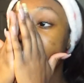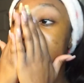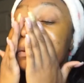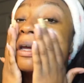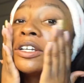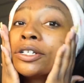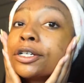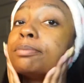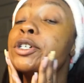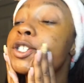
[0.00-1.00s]
So make sure
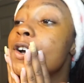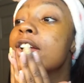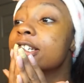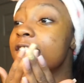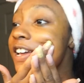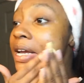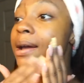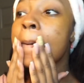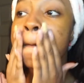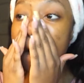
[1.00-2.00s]
you moisturize your neck.